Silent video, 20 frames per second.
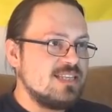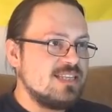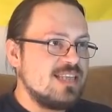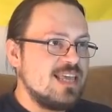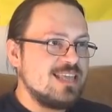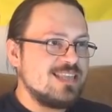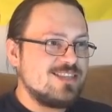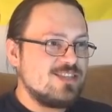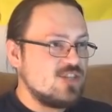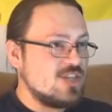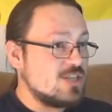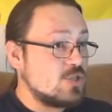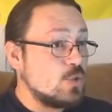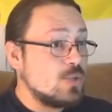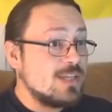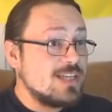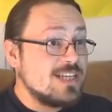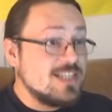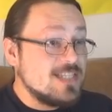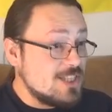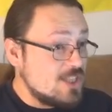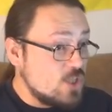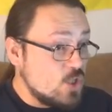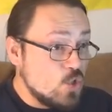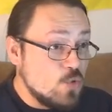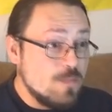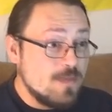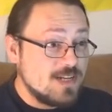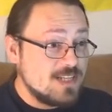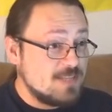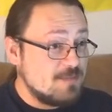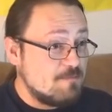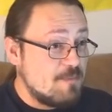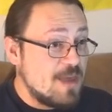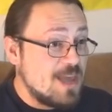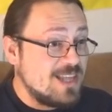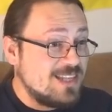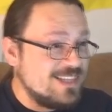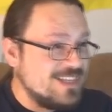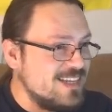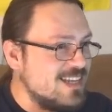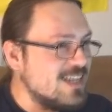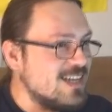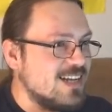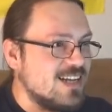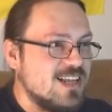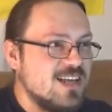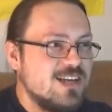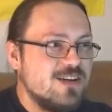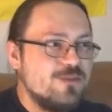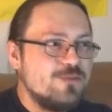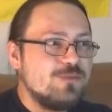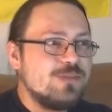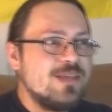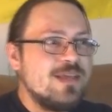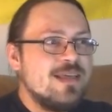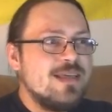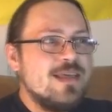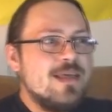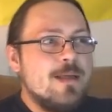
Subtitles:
in debt just on consumer spending alone.